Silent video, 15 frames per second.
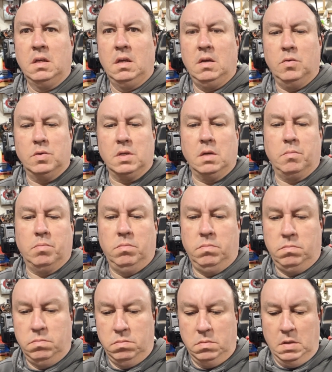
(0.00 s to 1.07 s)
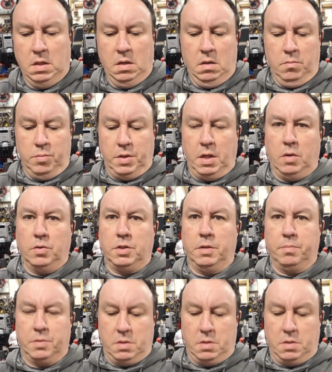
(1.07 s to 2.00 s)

it was like potato chips.